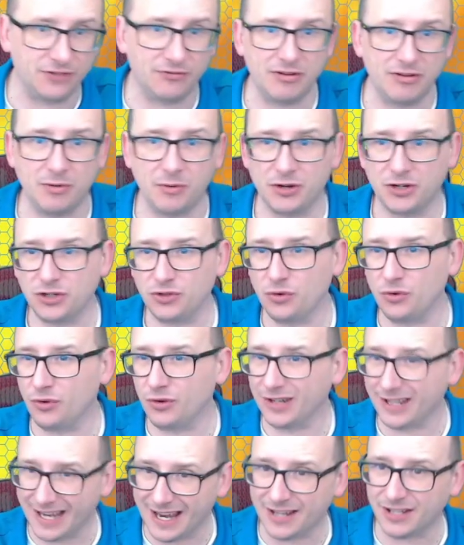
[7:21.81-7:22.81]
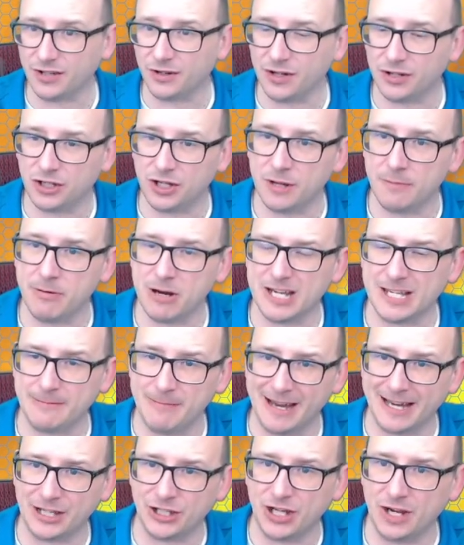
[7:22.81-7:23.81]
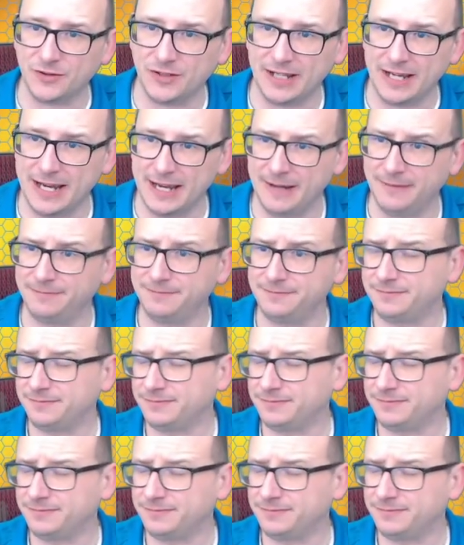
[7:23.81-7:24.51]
3-1 is draw. So the bookies are back in Chelsea here.